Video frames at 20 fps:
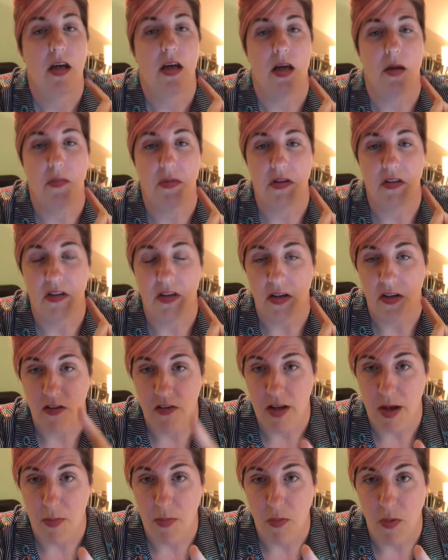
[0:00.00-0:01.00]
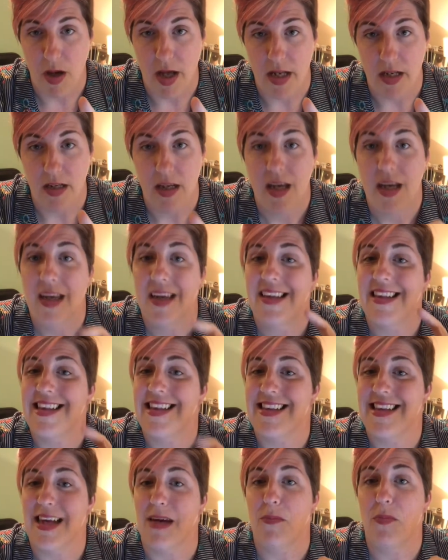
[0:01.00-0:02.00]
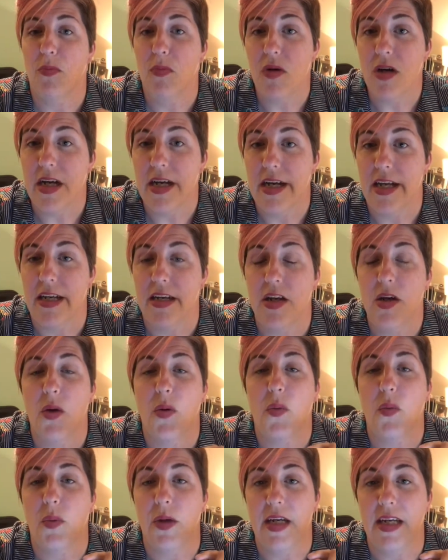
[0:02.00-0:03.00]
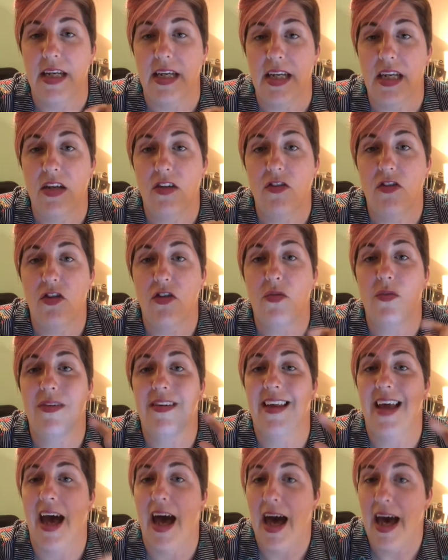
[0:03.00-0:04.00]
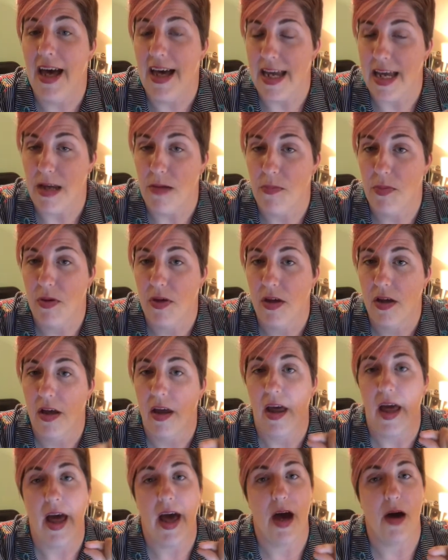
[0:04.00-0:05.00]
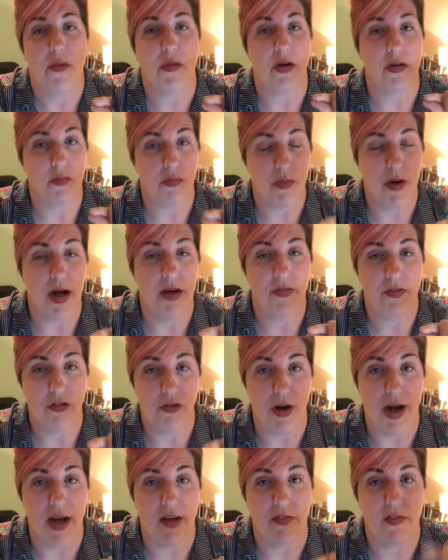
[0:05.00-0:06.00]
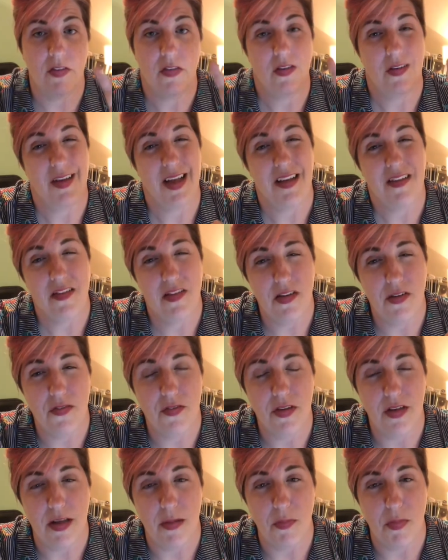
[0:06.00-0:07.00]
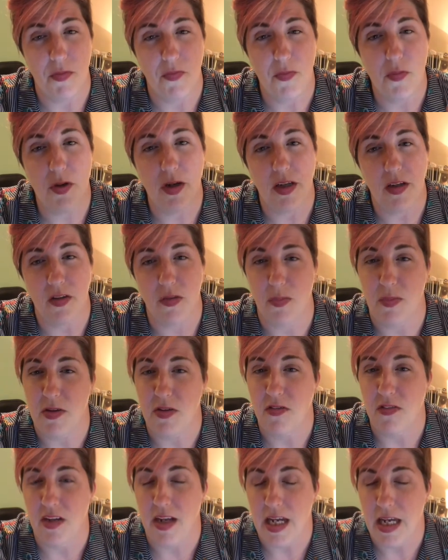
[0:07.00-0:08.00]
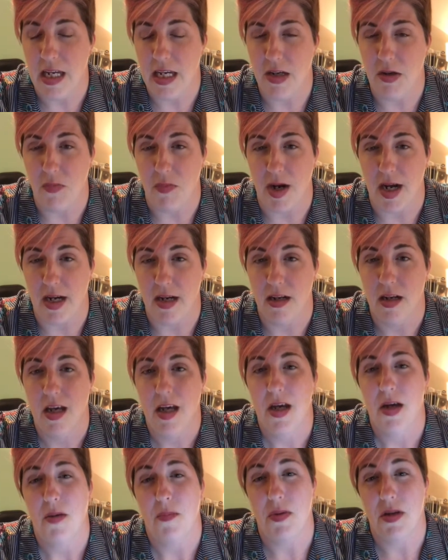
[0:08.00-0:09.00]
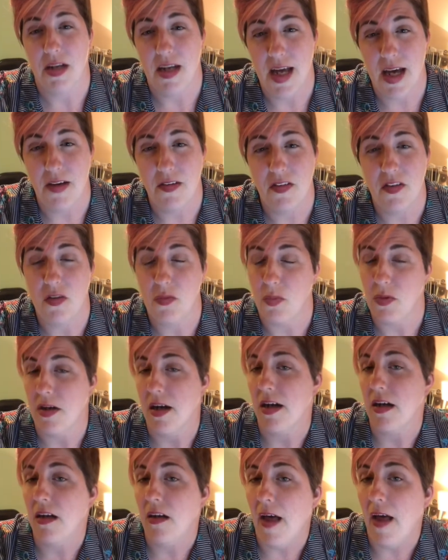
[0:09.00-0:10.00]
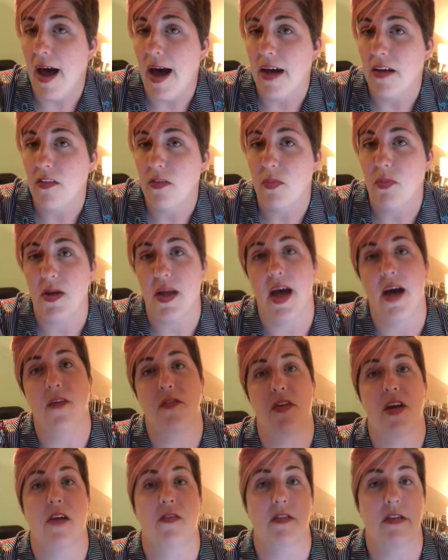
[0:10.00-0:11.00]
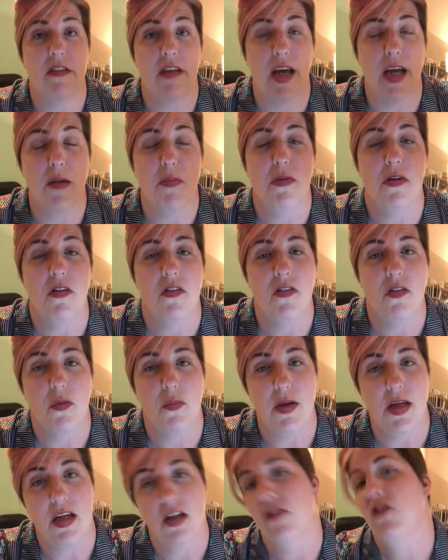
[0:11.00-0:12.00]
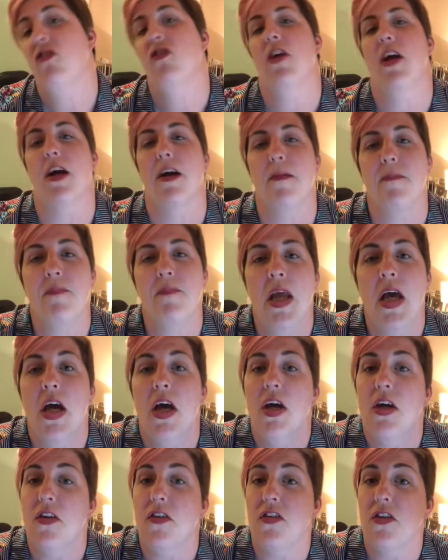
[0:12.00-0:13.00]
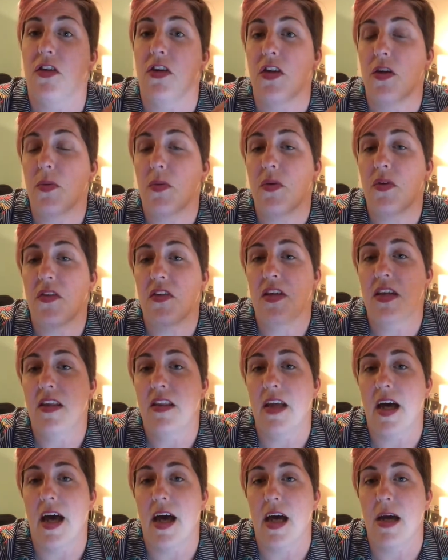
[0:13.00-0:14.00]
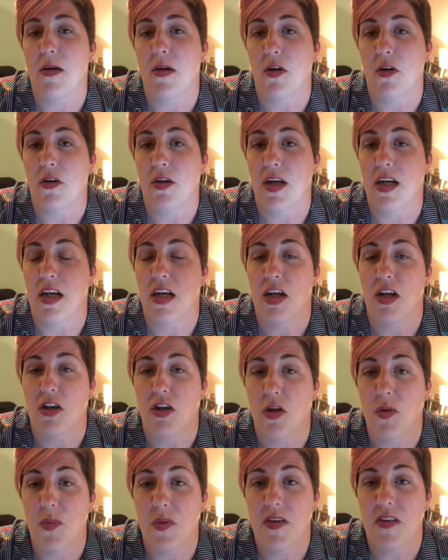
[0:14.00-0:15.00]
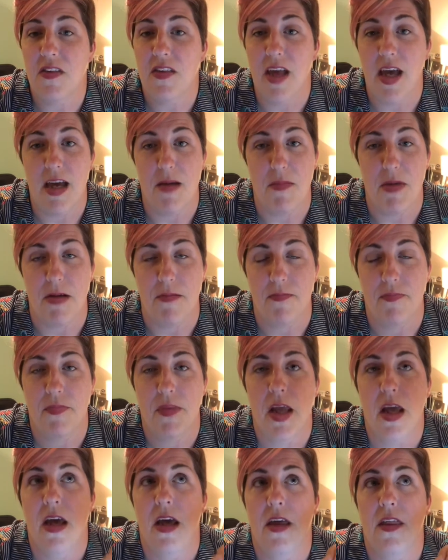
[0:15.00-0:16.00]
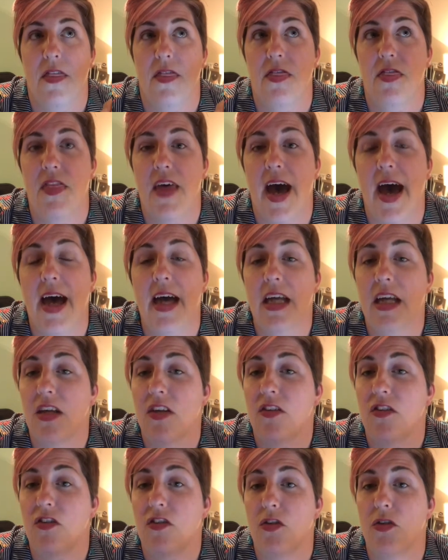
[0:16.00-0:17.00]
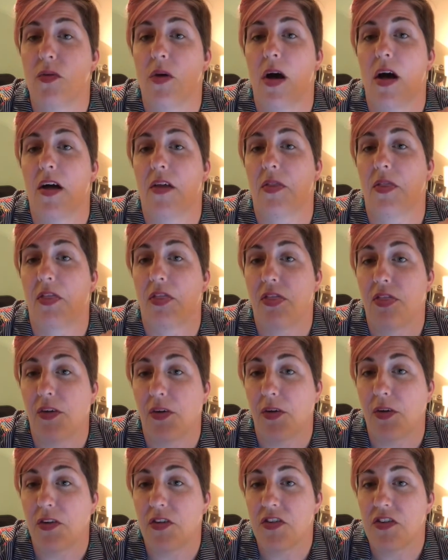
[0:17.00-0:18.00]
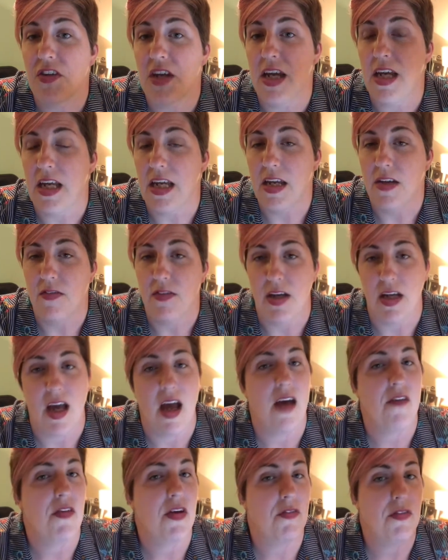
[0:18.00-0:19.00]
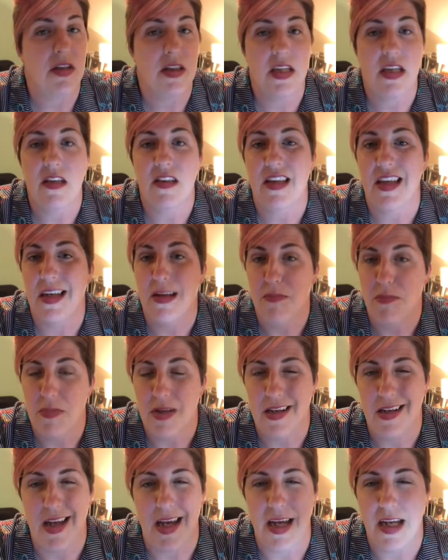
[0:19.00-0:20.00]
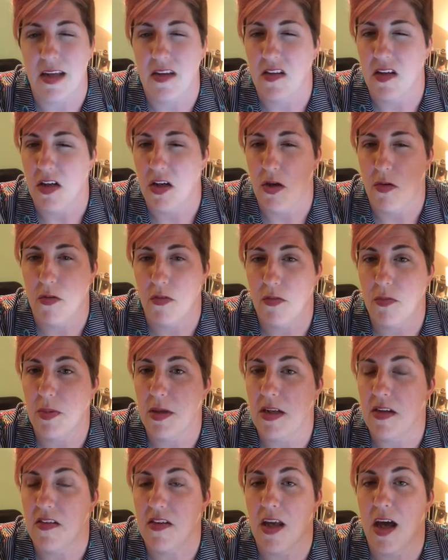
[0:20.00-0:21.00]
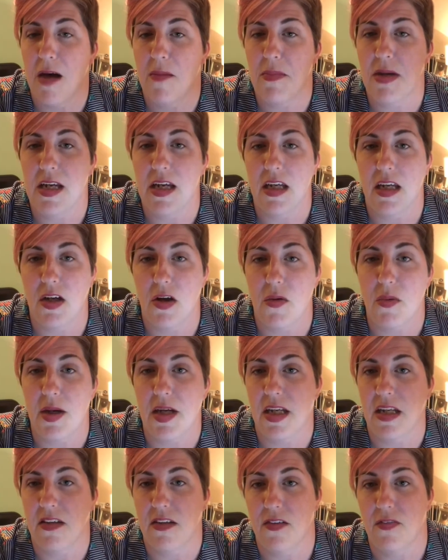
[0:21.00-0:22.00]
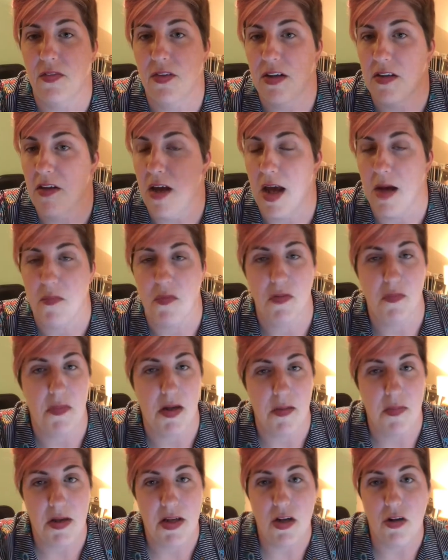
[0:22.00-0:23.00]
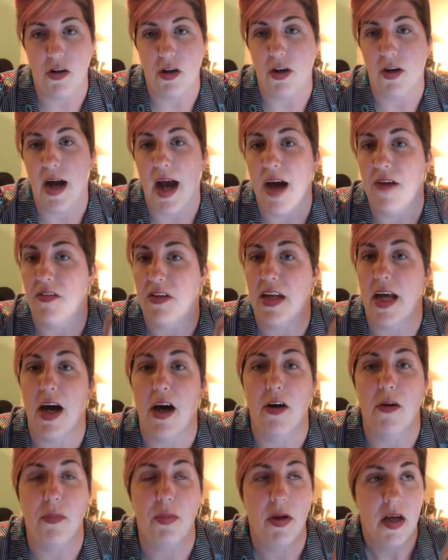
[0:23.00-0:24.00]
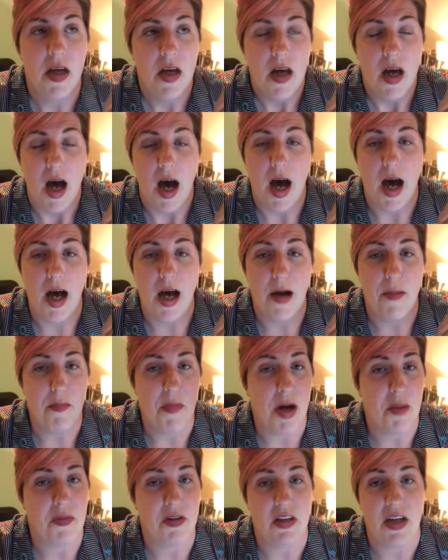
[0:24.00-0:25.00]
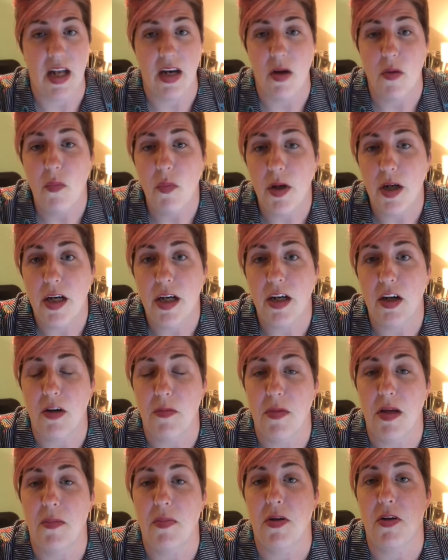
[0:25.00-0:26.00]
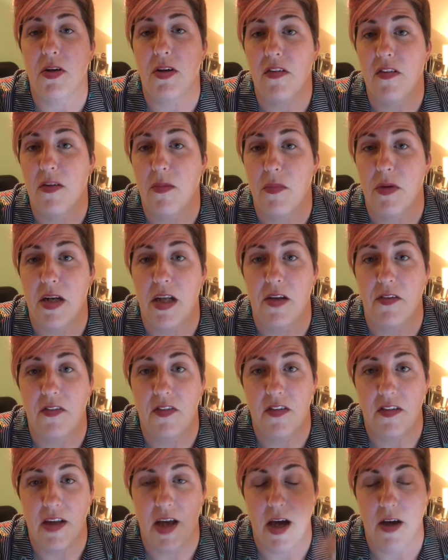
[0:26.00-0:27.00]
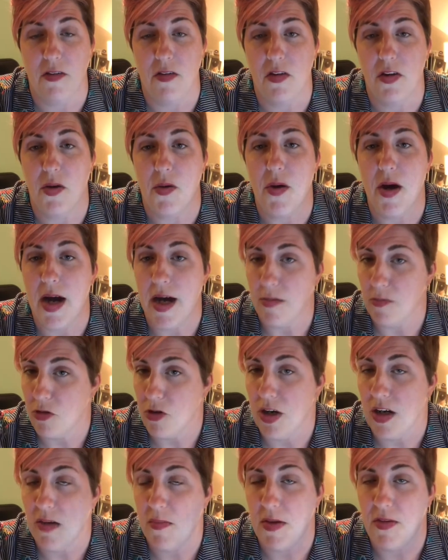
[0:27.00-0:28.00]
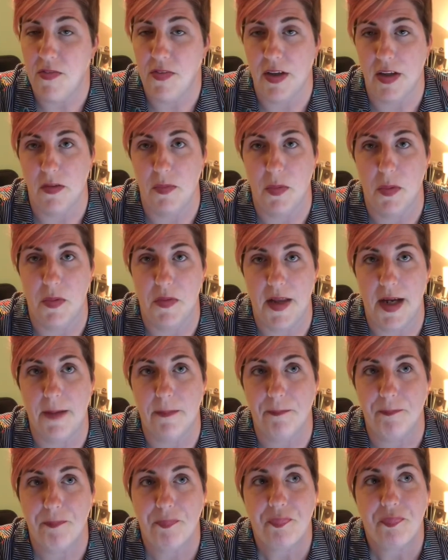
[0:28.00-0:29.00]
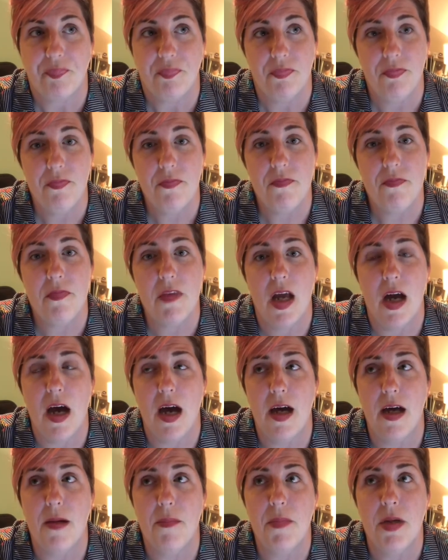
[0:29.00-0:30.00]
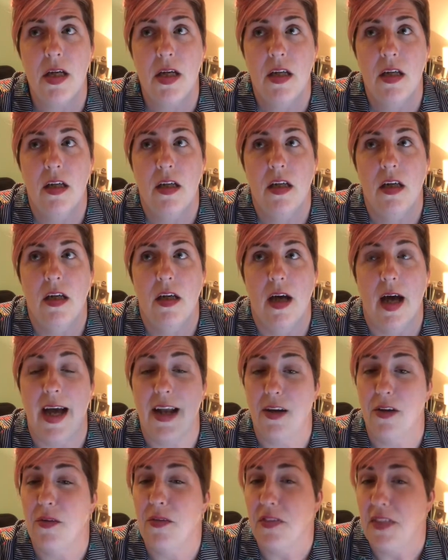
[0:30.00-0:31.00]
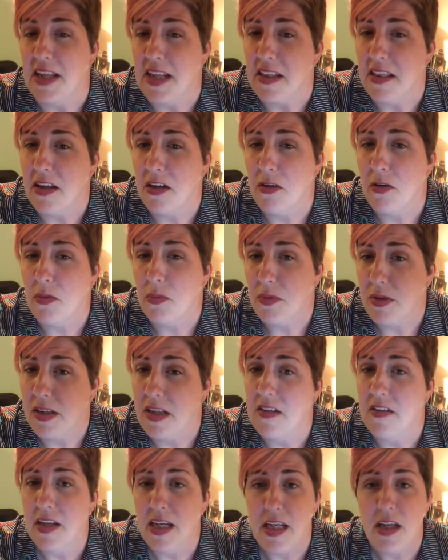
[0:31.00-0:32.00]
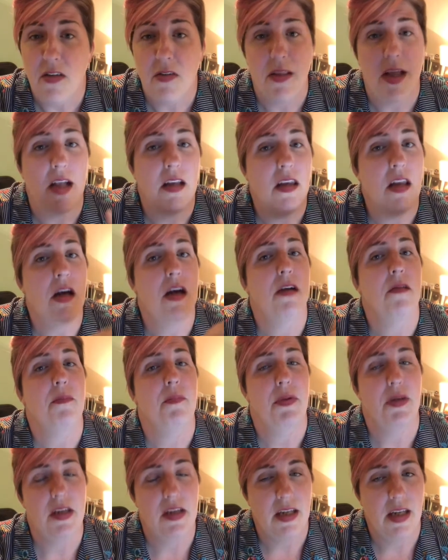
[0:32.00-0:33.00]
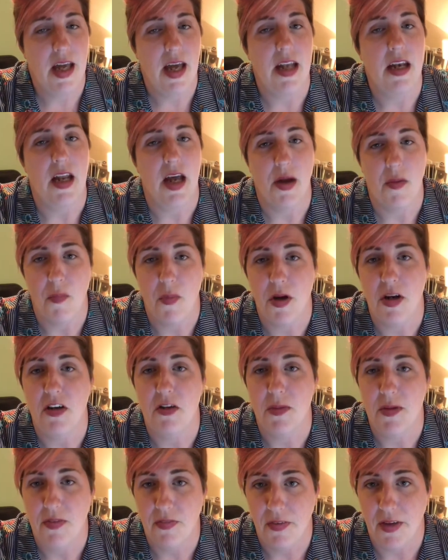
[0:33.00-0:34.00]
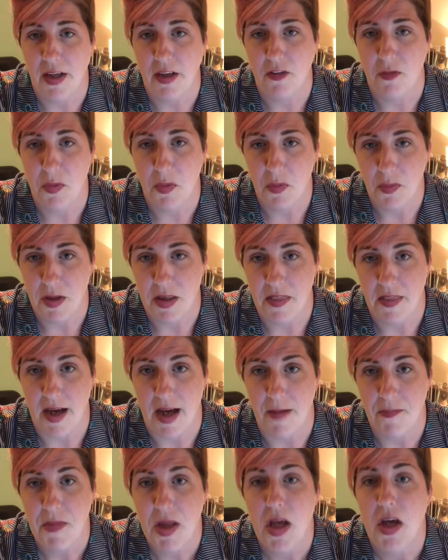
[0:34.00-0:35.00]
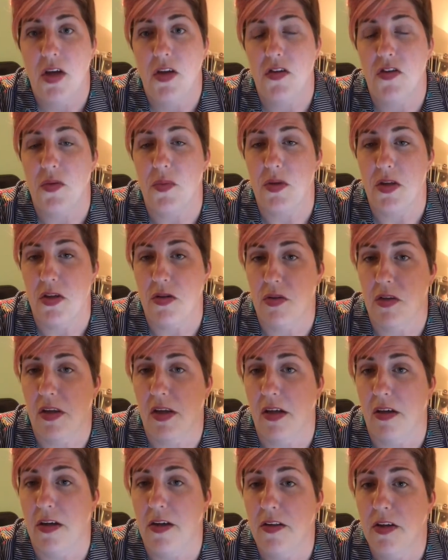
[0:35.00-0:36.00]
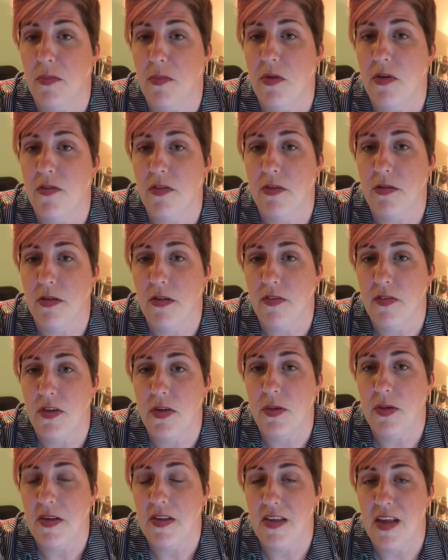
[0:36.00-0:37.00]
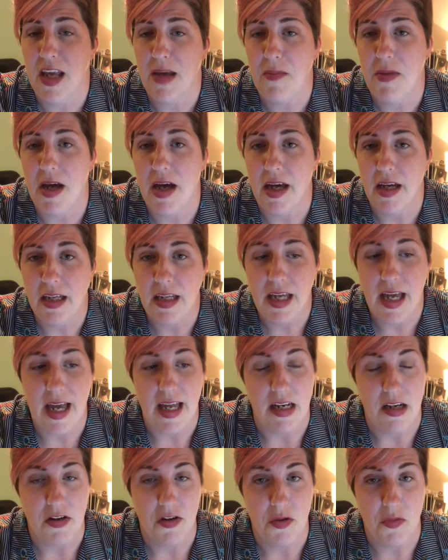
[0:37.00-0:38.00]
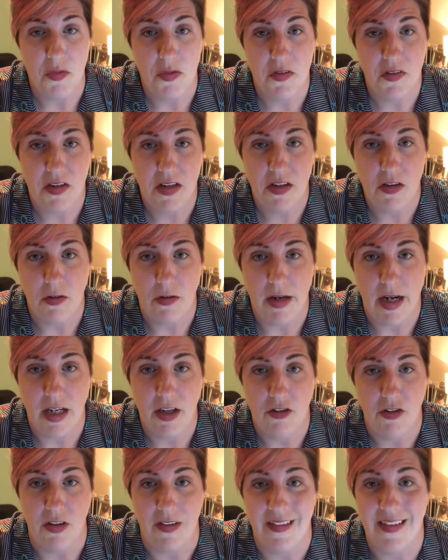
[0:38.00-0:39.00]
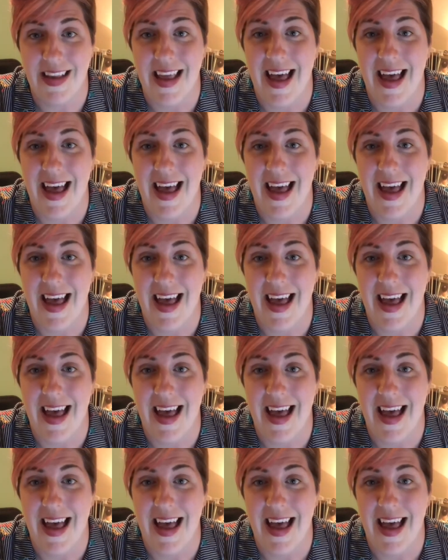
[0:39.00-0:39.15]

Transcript: I'm going to tell you step 1. Step 1, we need to type our rough drafts. So that's different than before because we used to handwrite it. But now, since we're not in class, we have to have it typed so we can share. So you will see that I've created a new assignment. That is due on Thursday evening. I have everything set at midnight because I know everybody's coming and going at different times. Maybe you're having to help mom or dad at work, or maybe you're at someone else's house. So I'm trying to be flexible with that. I don't think that it'll really take you that long, but again, I wanted to be flexible with that. So when you click on the movie review assignment, again, you will see directions.